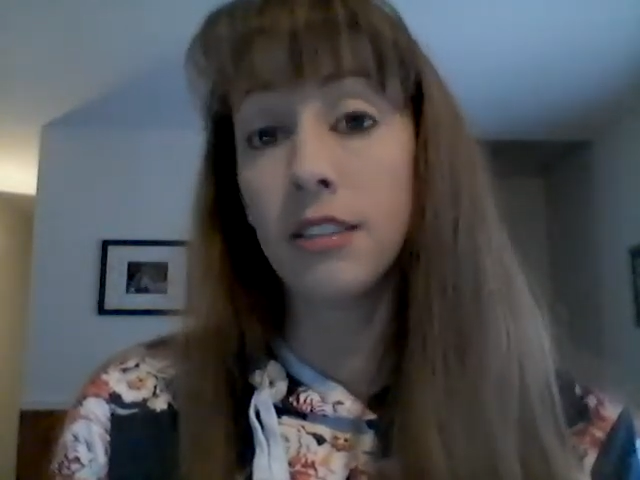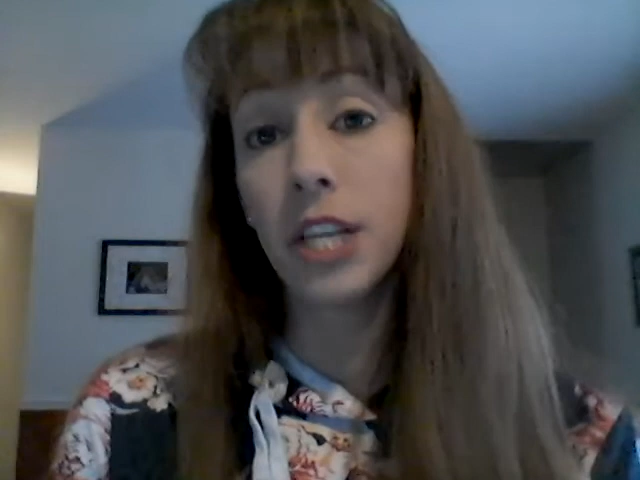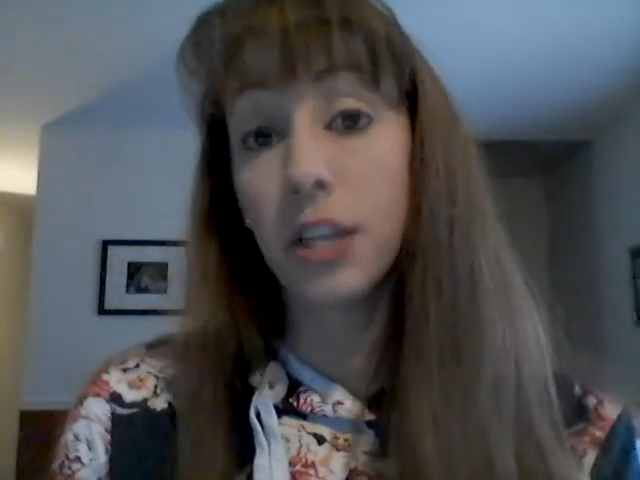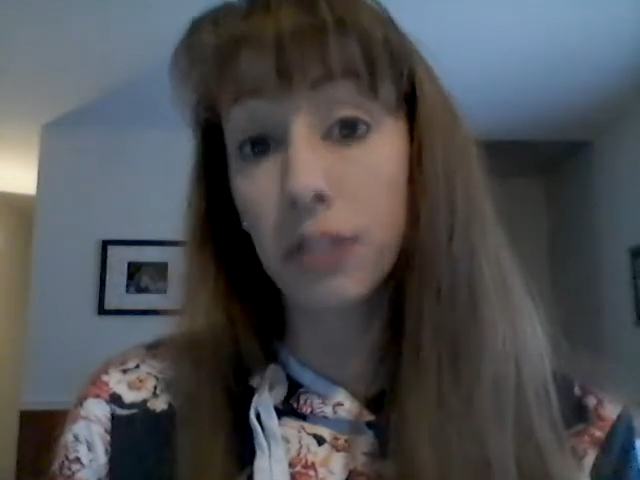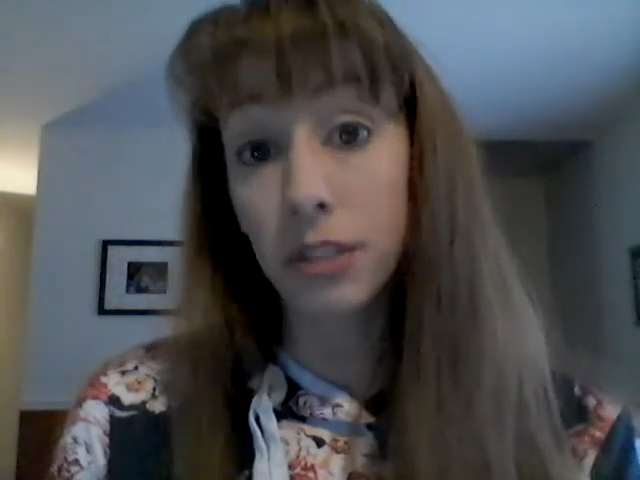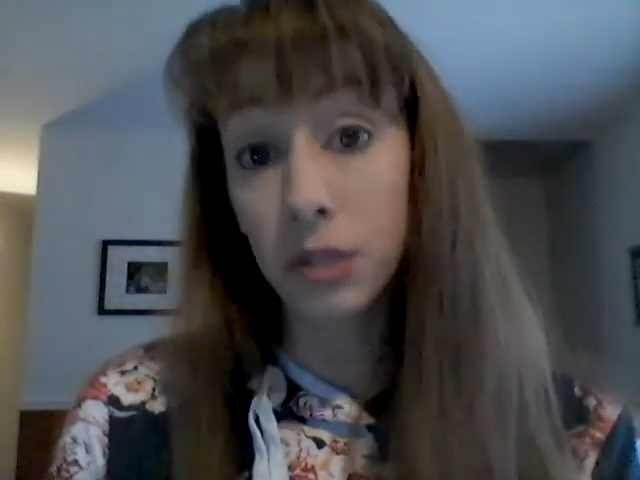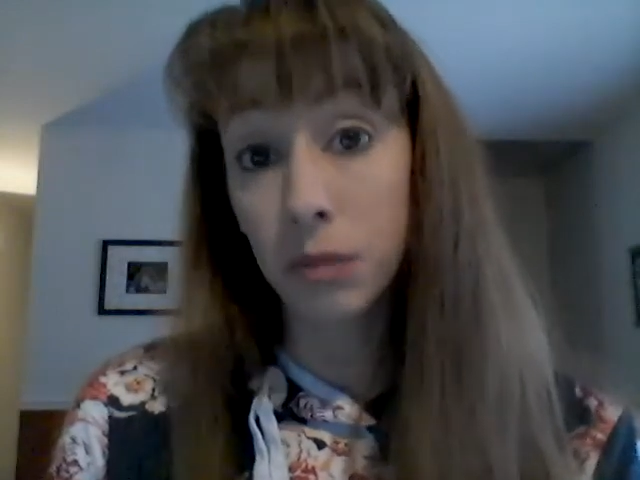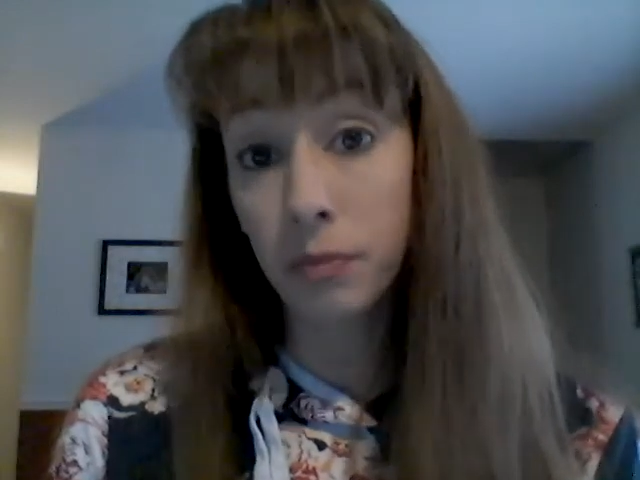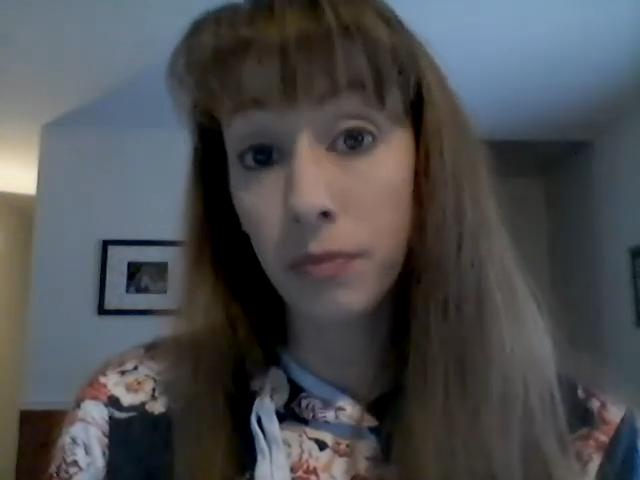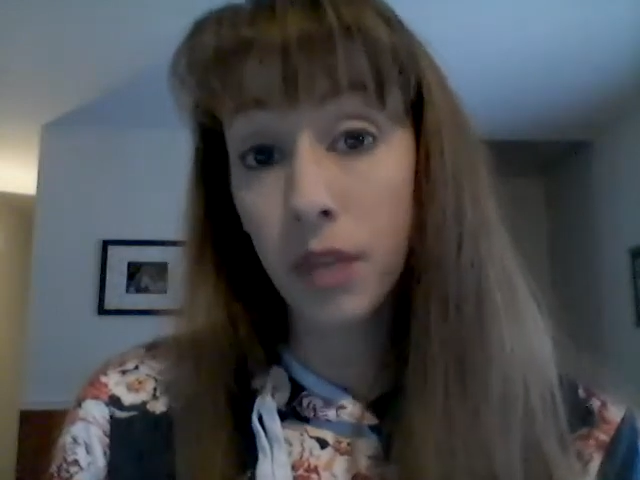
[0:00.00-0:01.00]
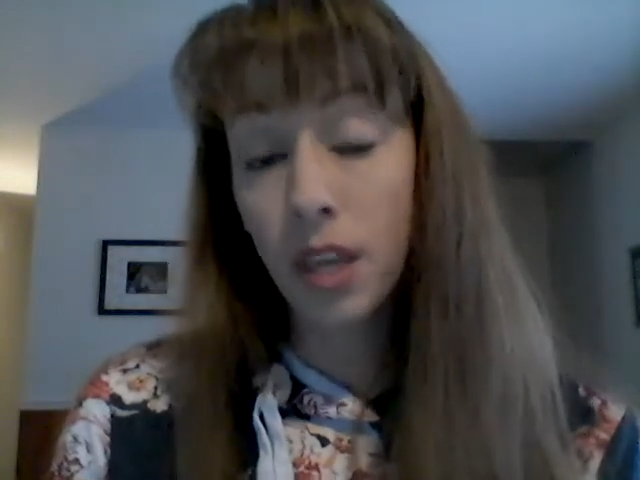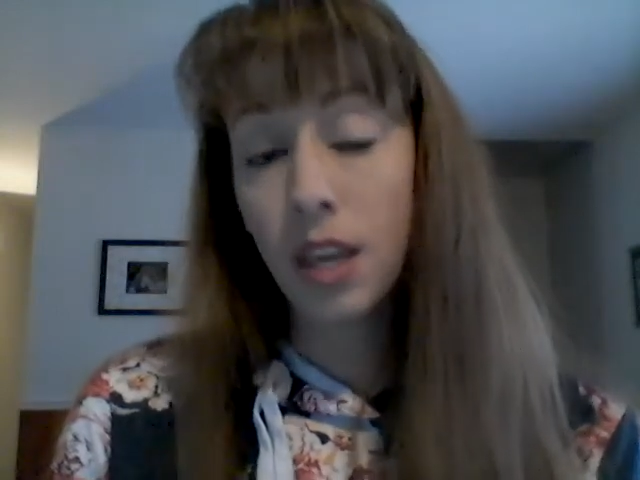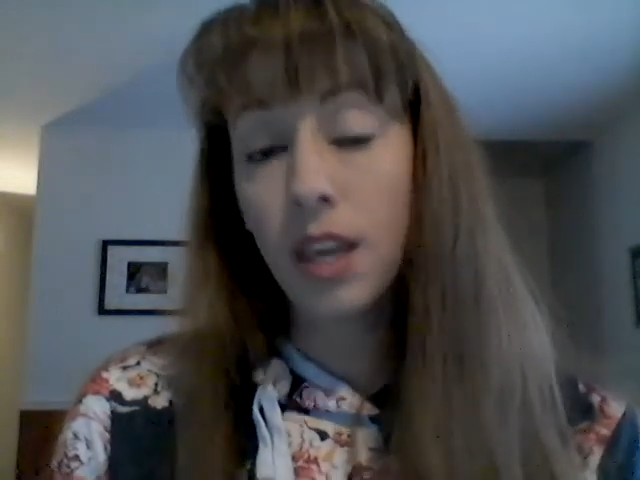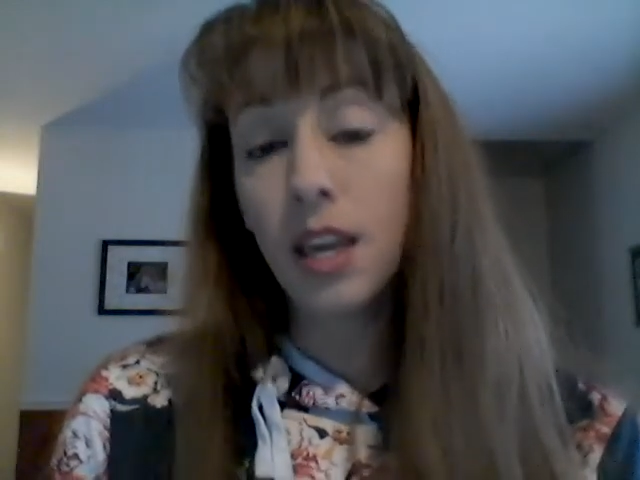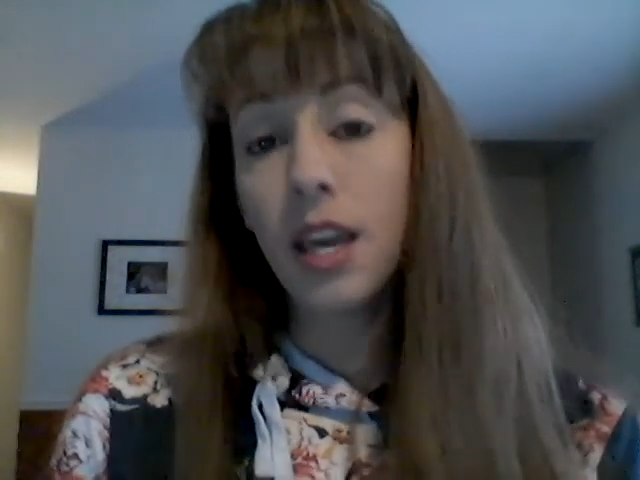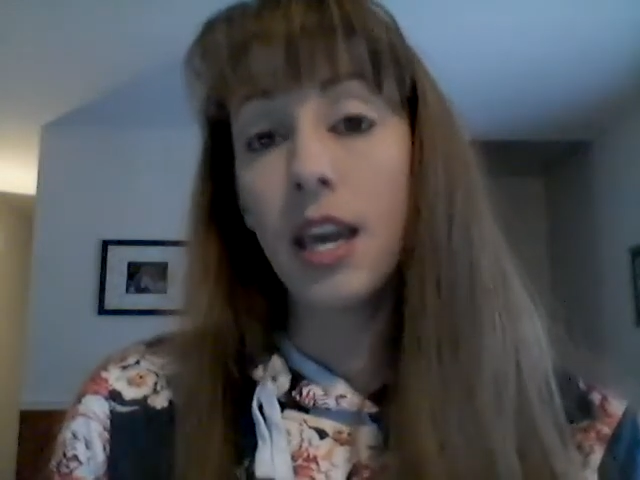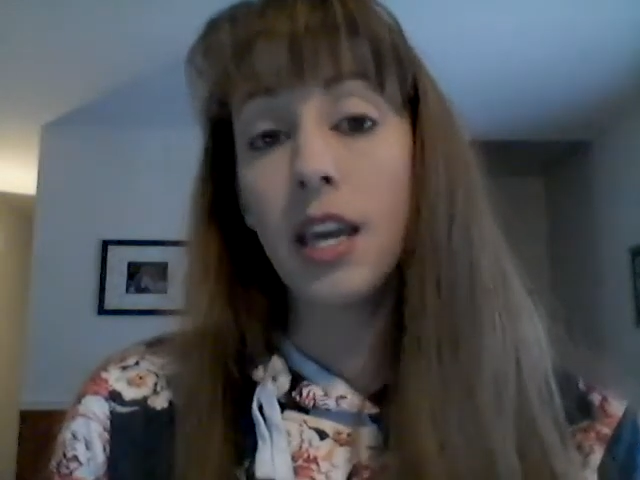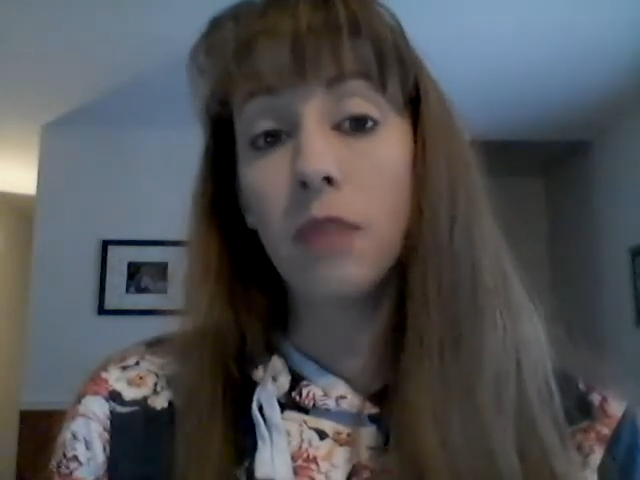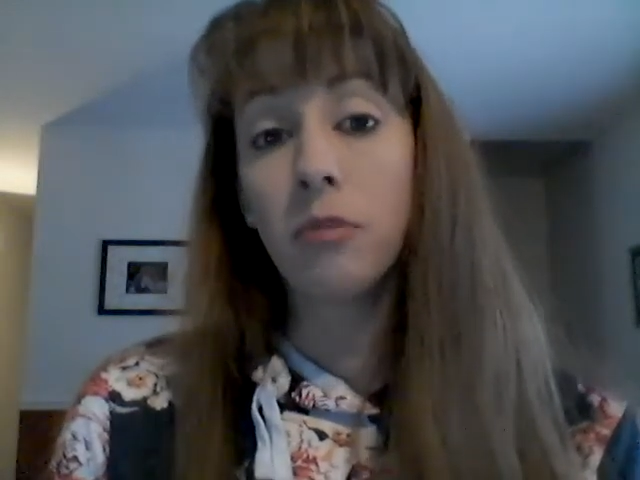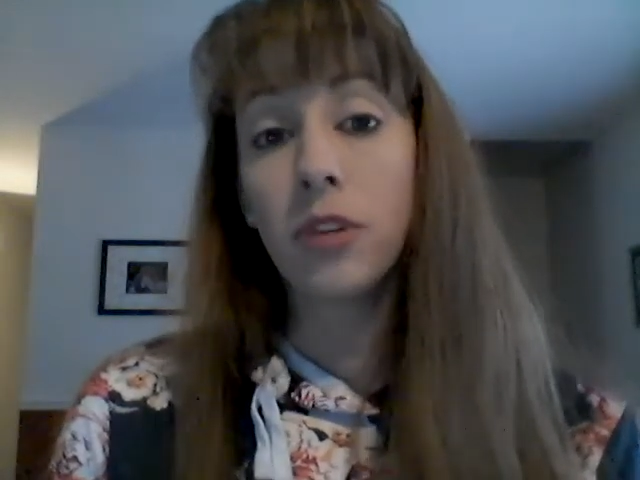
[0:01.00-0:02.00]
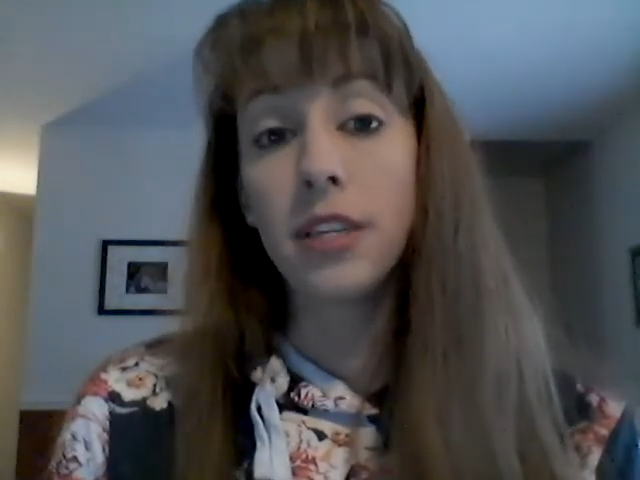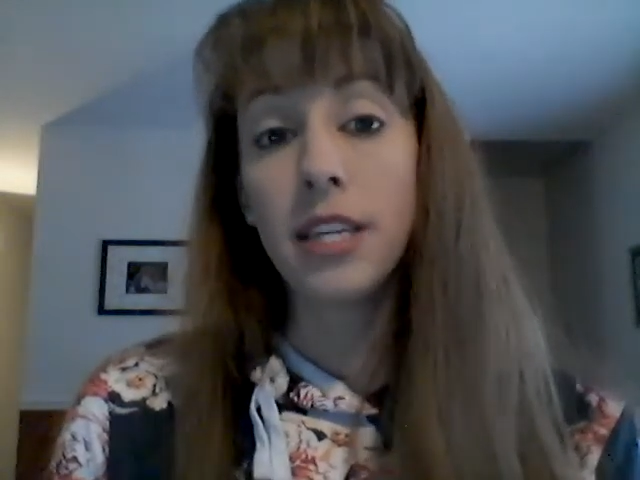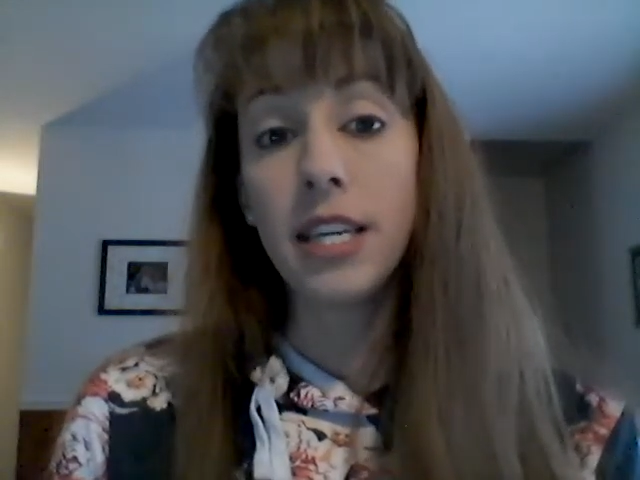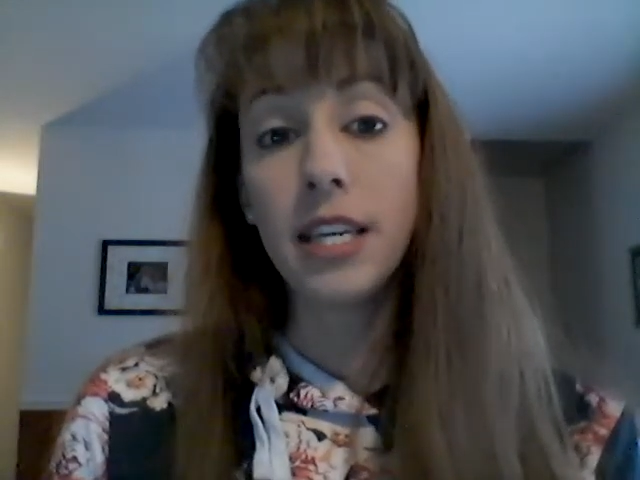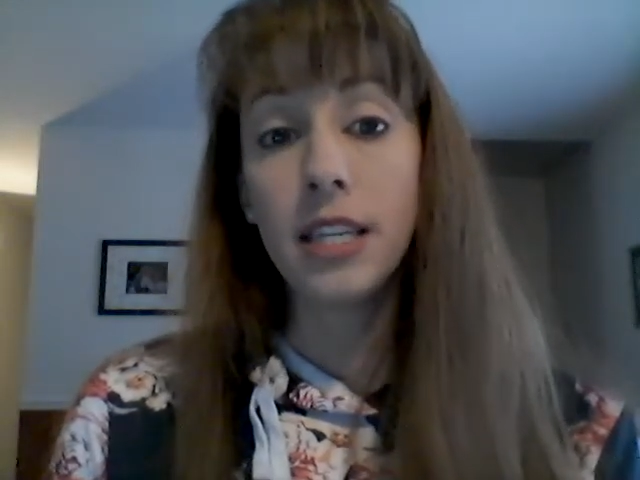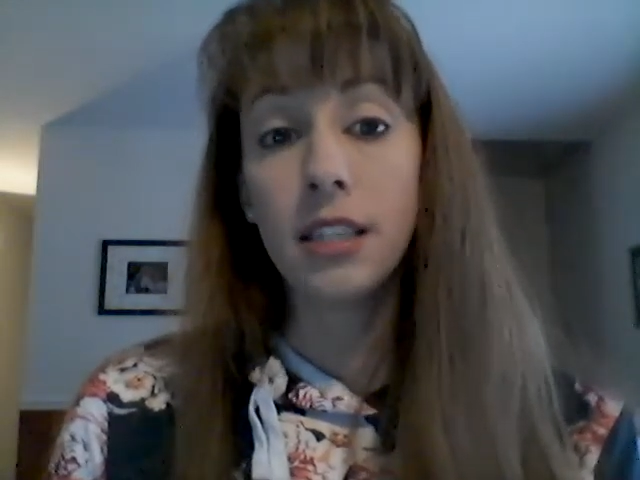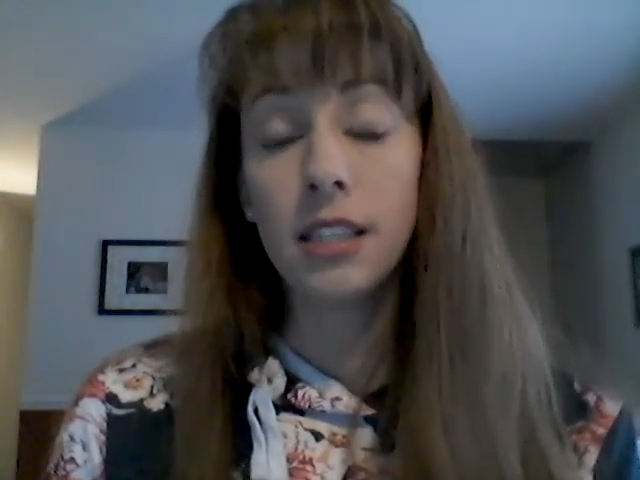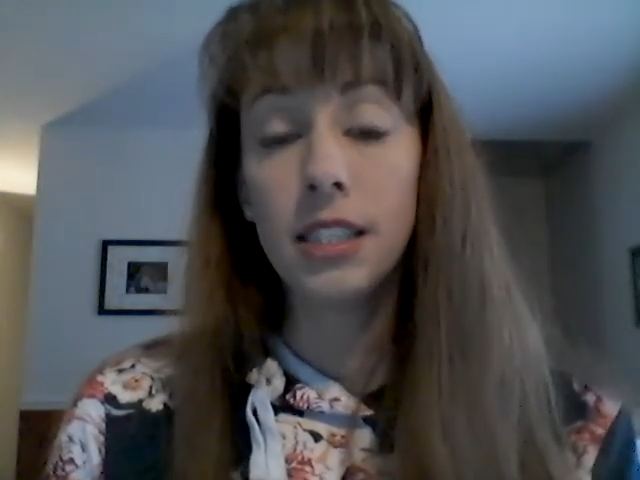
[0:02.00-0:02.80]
terrorism and bring in